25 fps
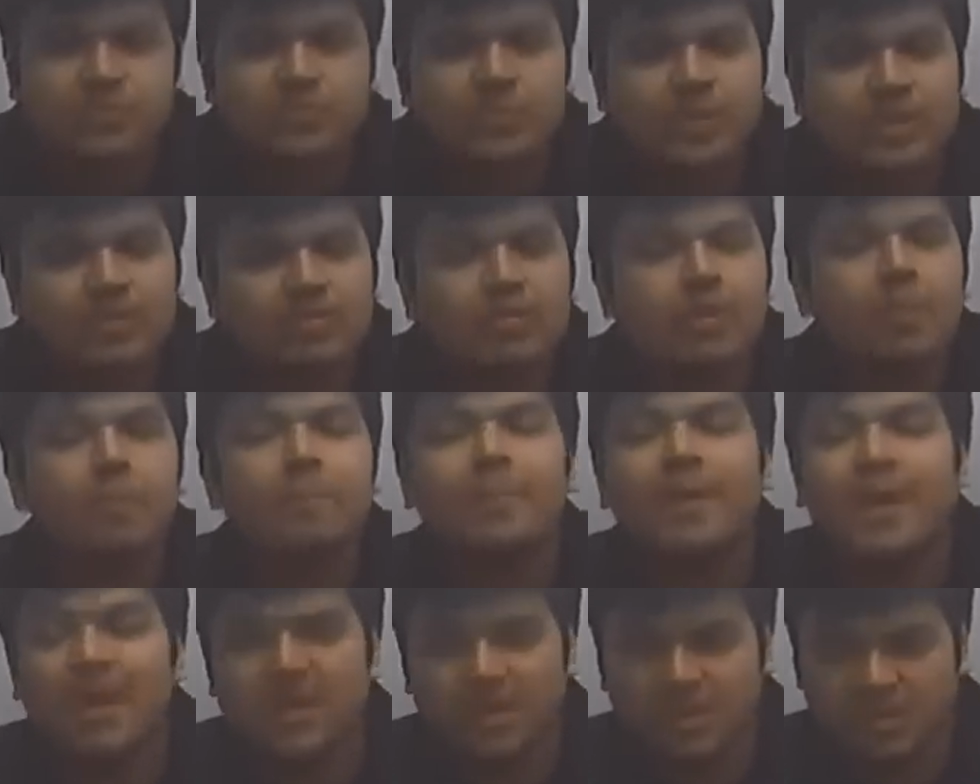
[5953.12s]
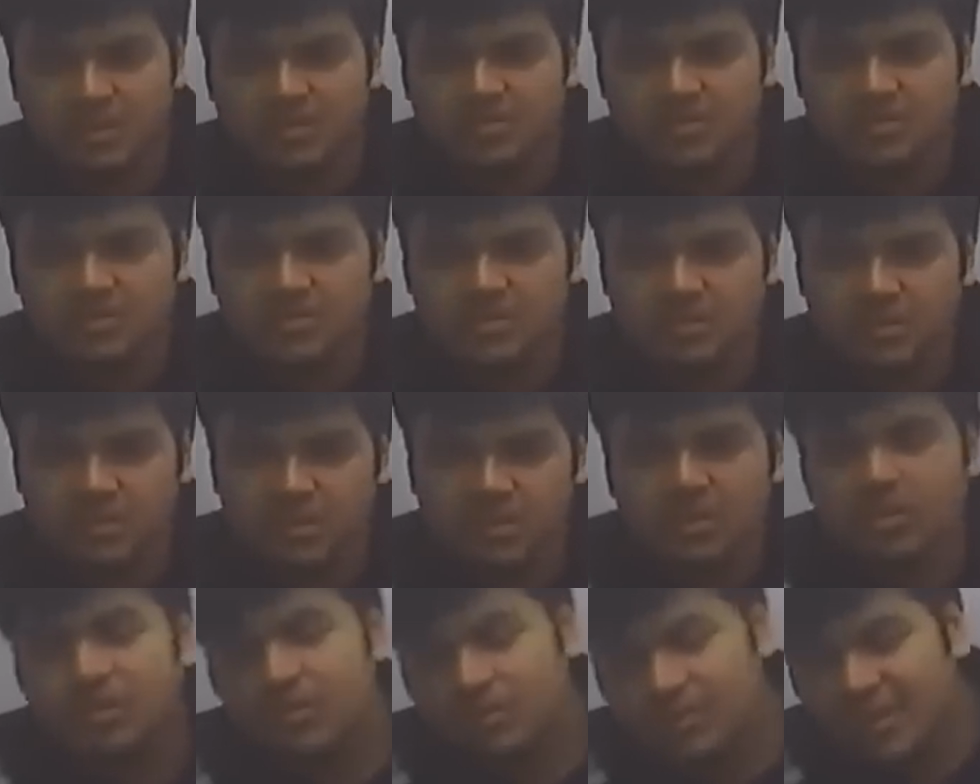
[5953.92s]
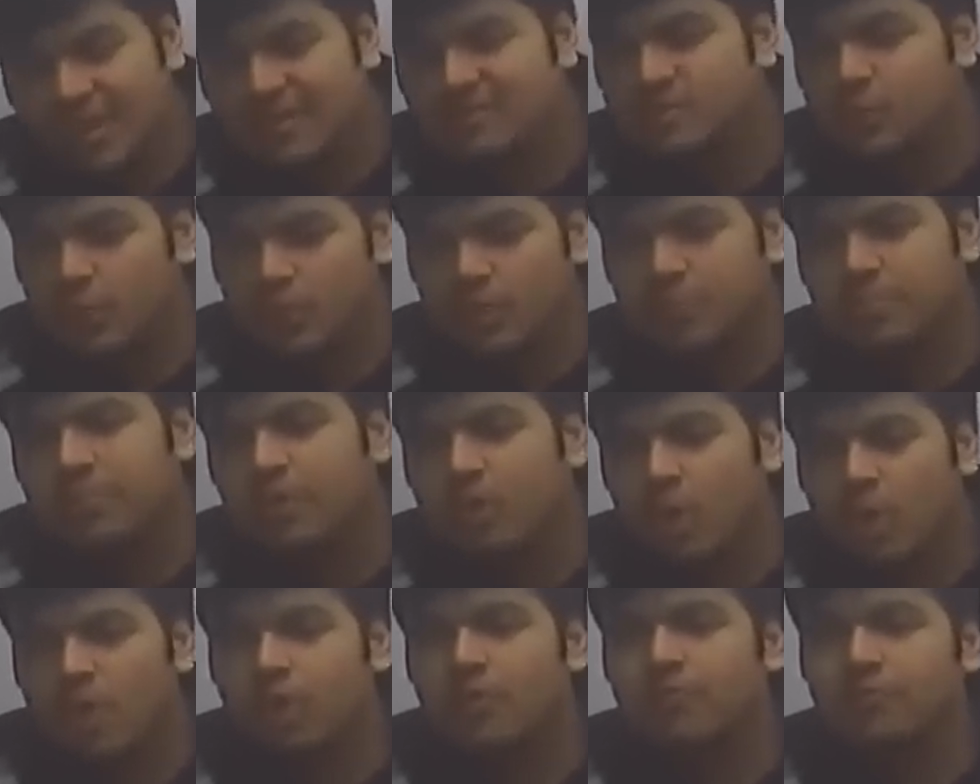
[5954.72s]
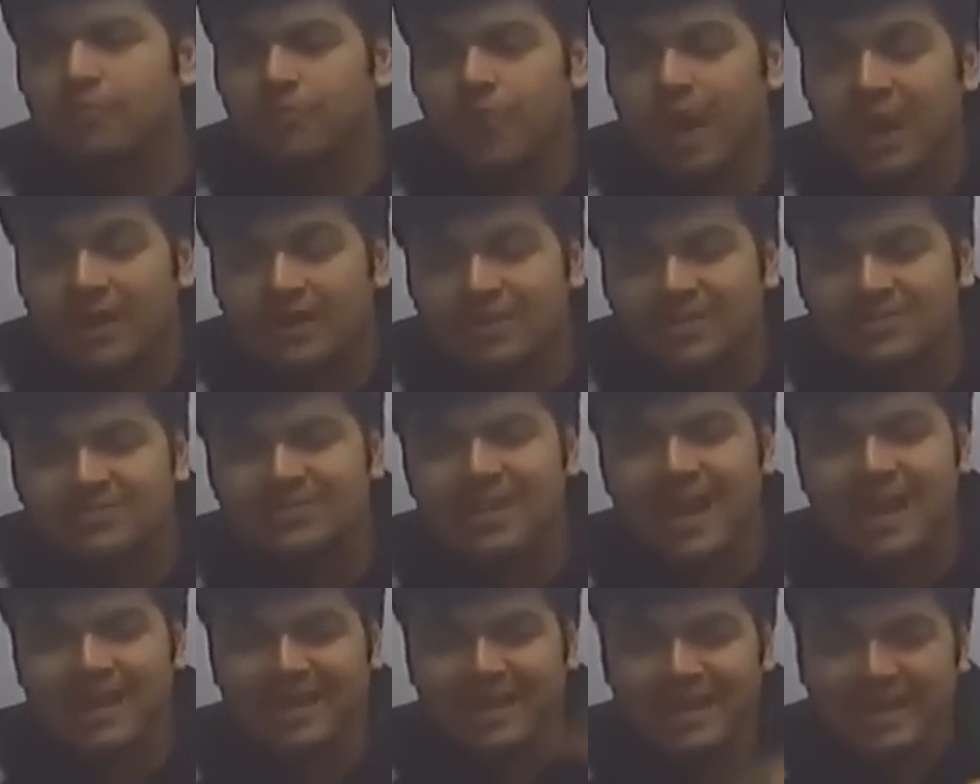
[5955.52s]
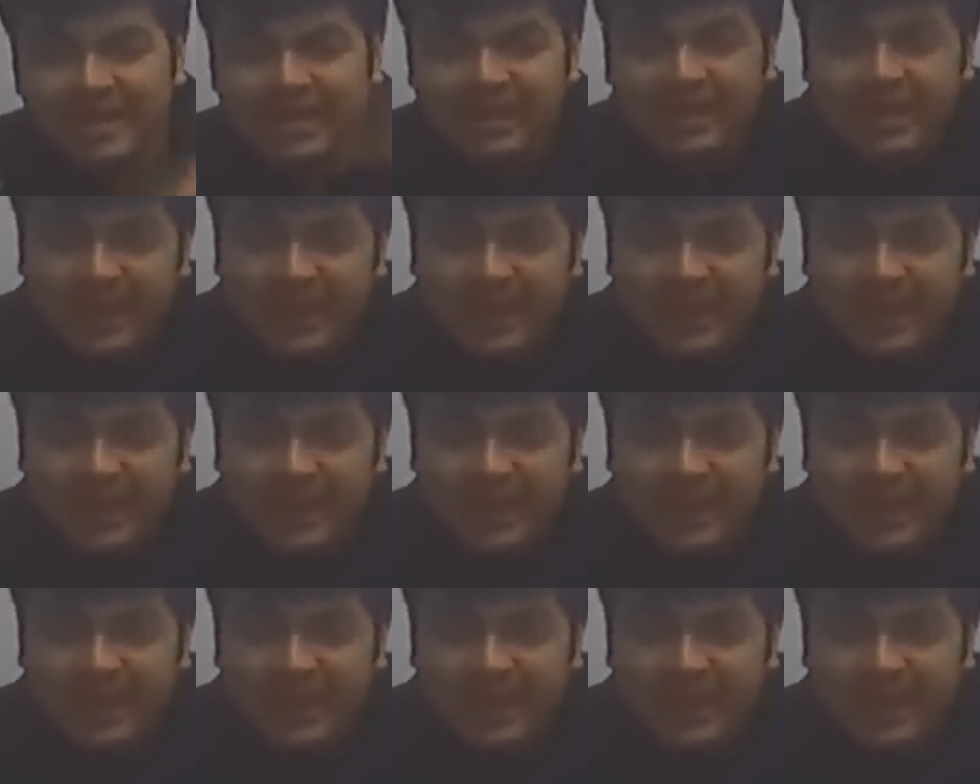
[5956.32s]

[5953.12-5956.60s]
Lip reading: when you compare it. There's going to be a lot of understanding,